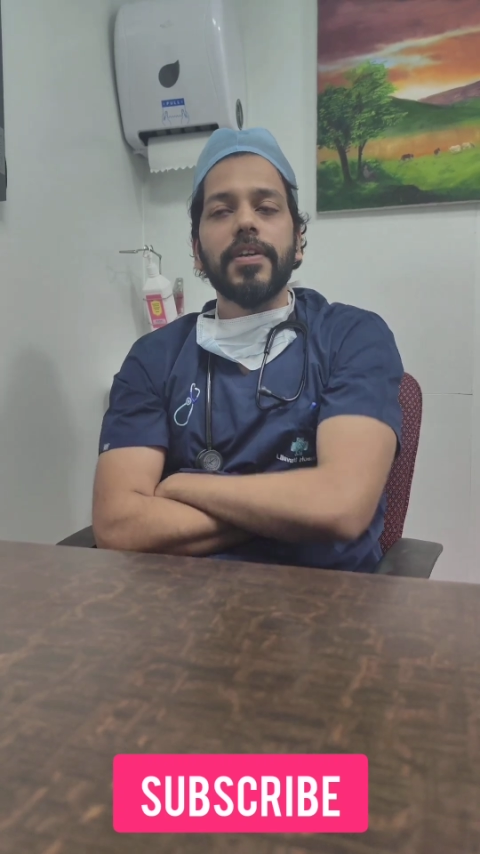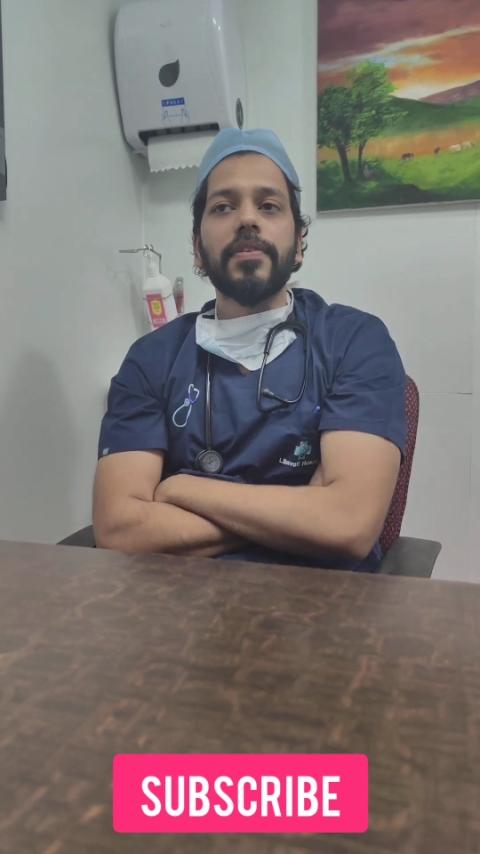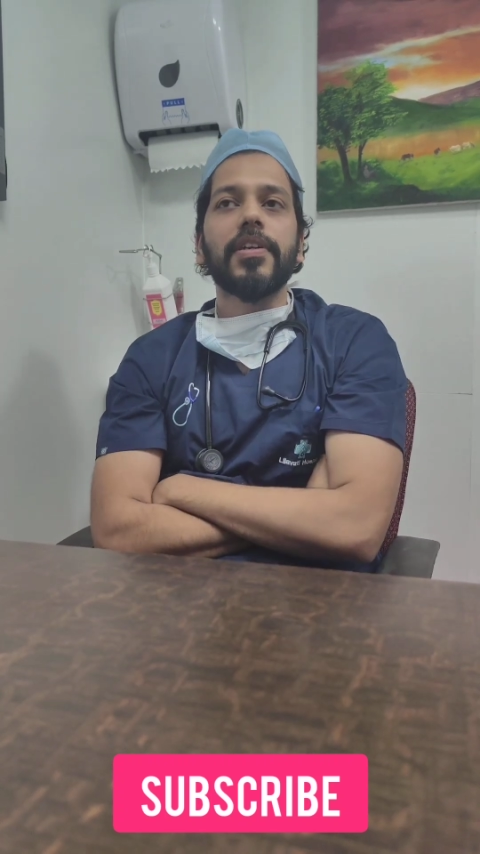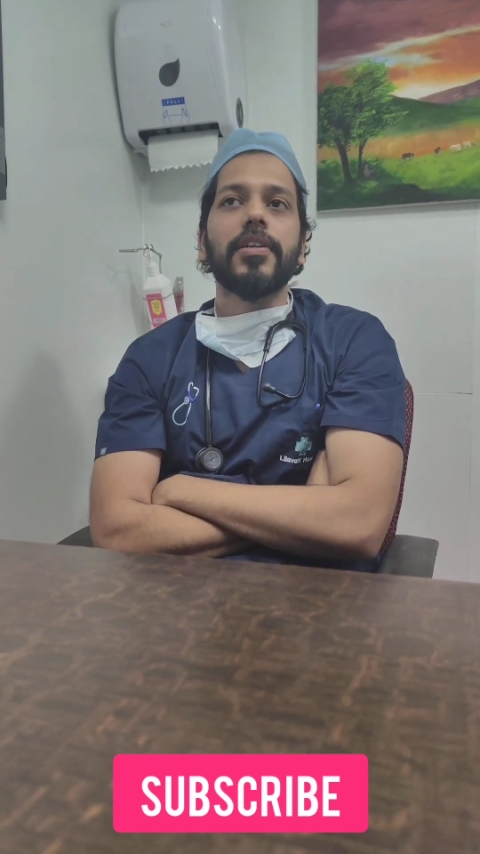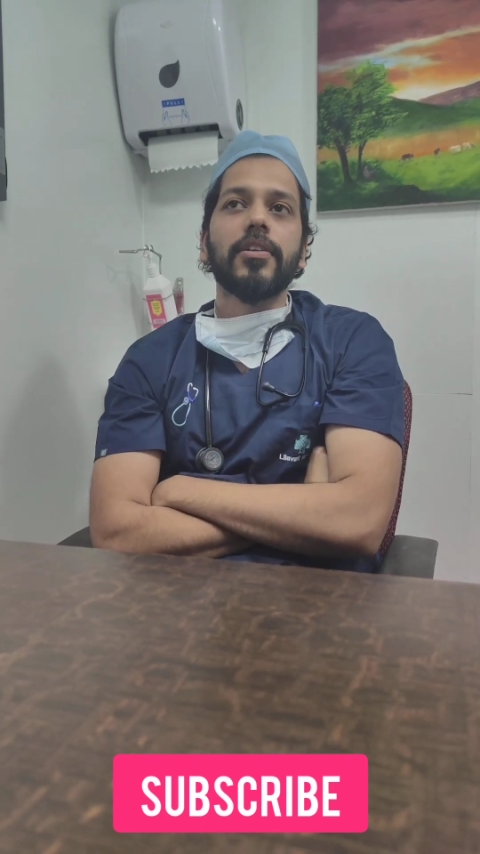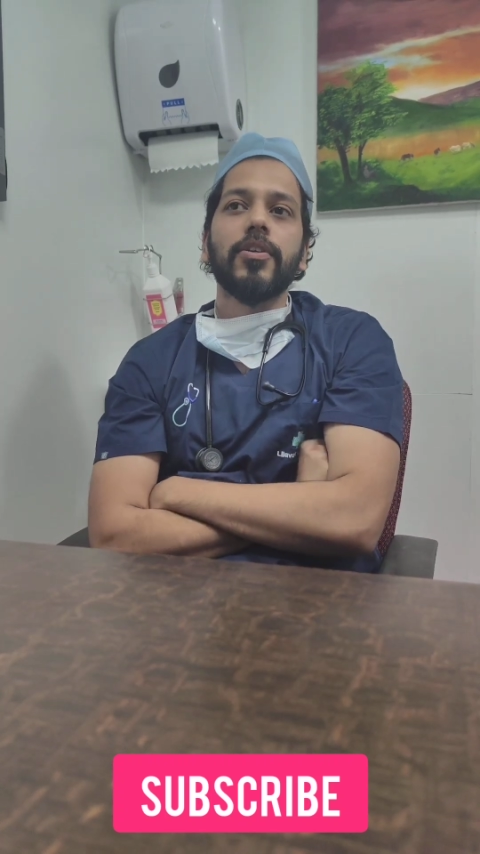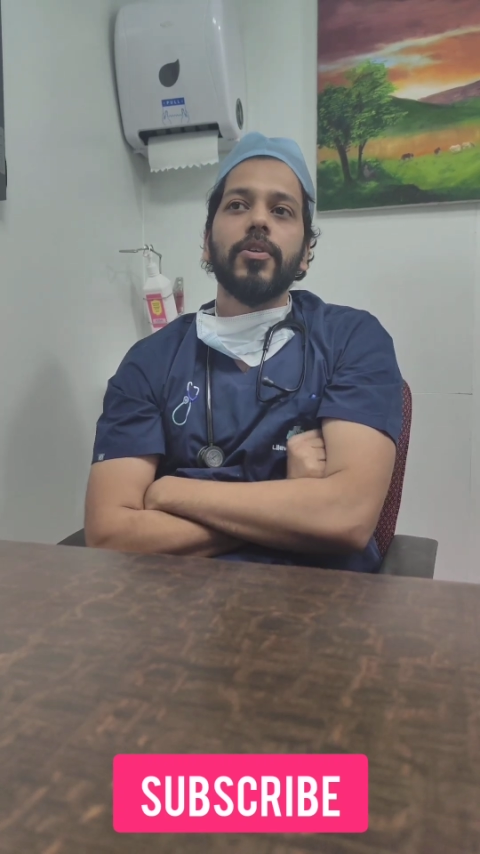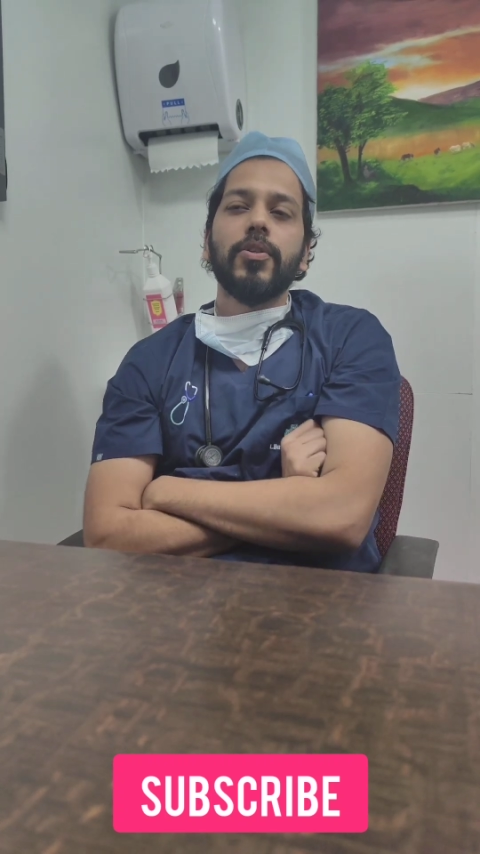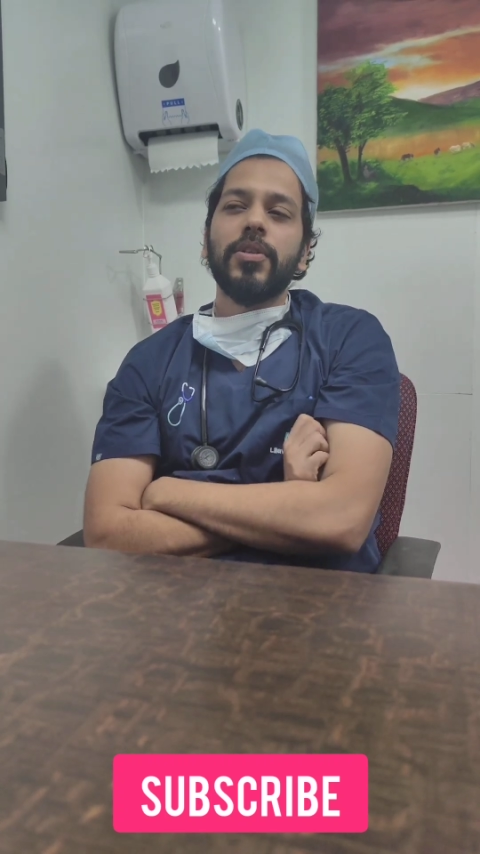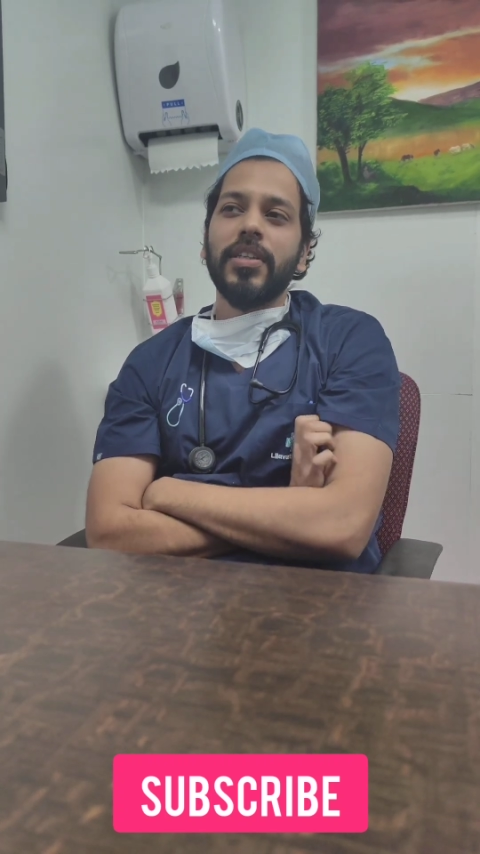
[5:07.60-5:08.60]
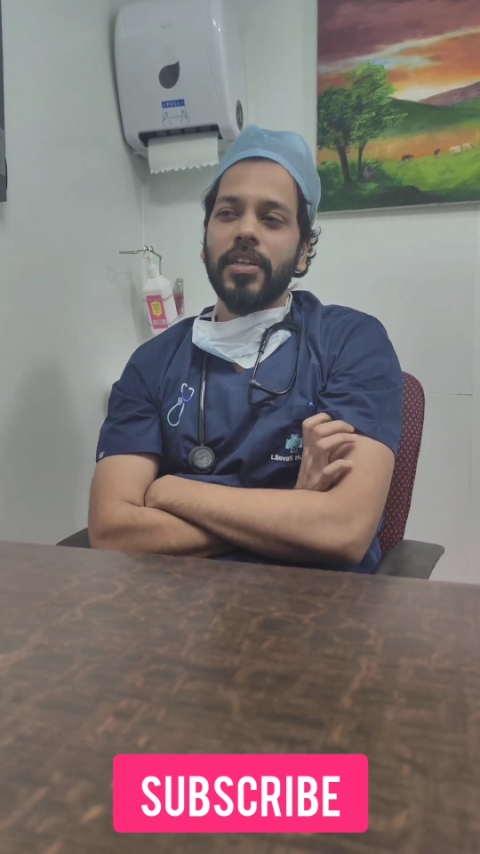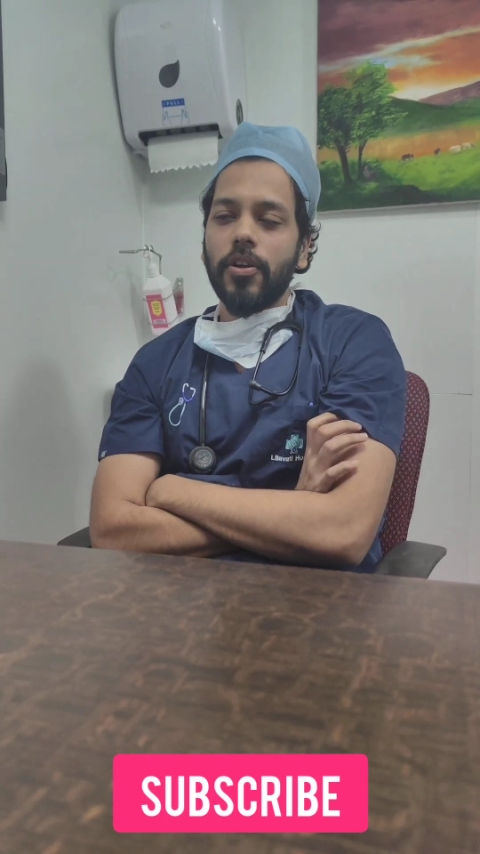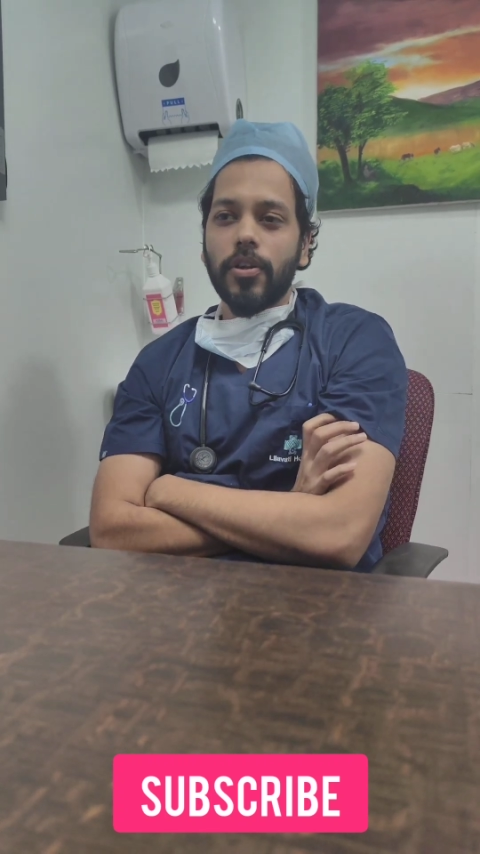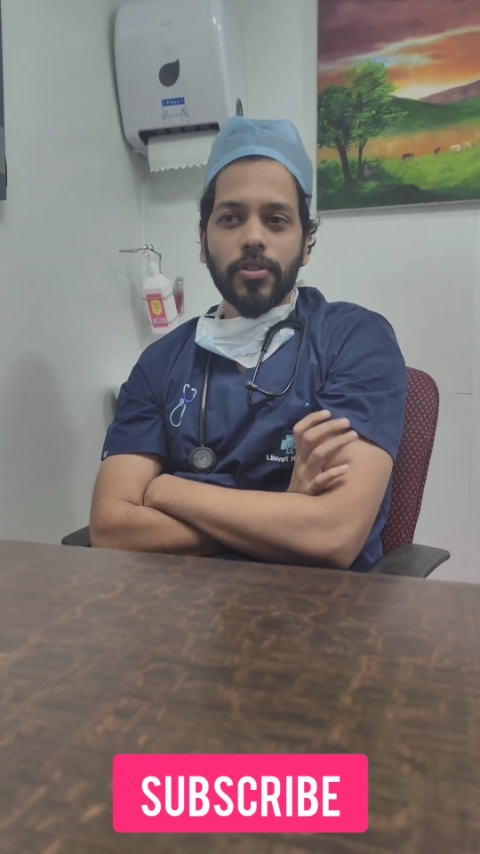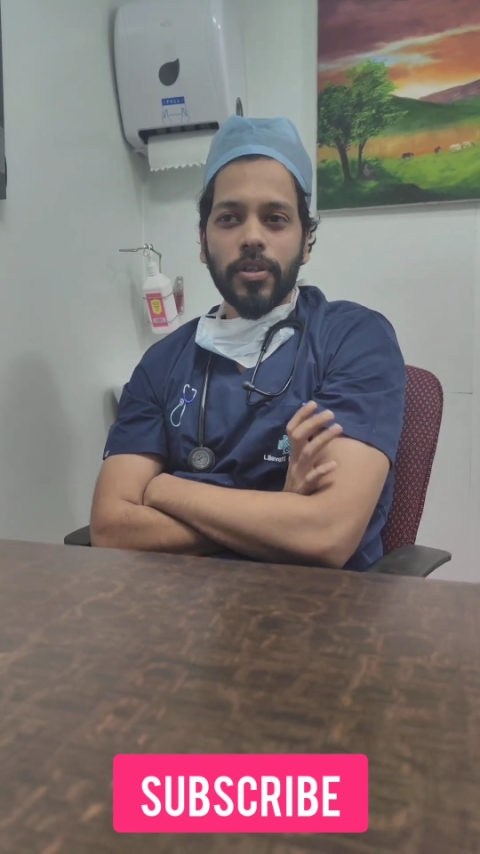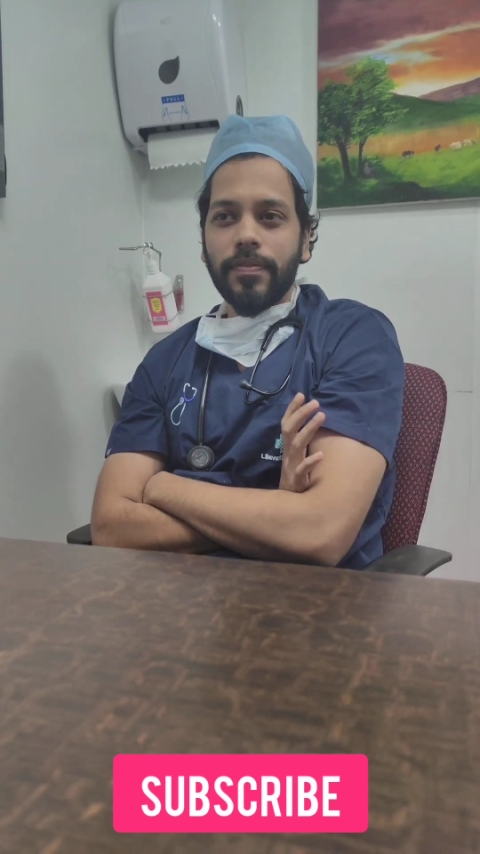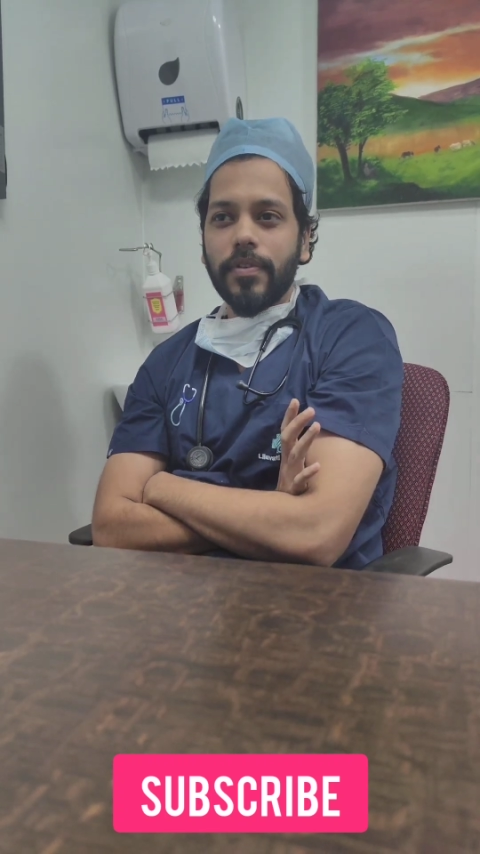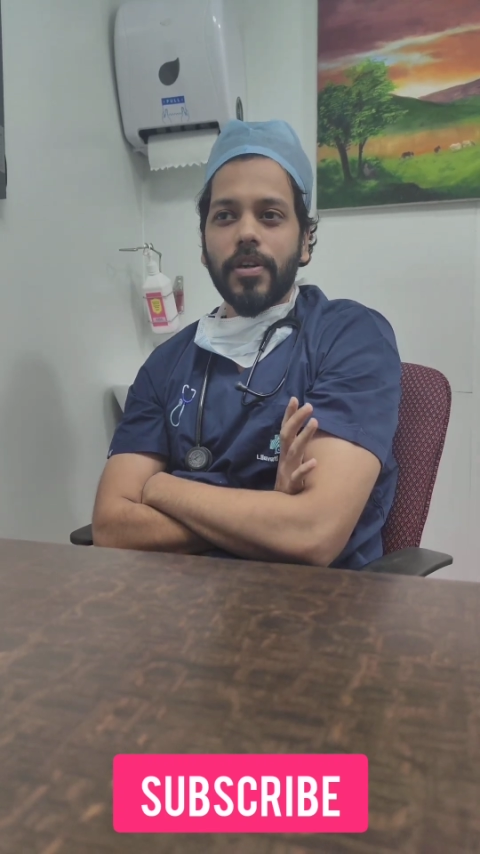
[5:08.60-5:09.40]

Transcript: that we get. So there are lots of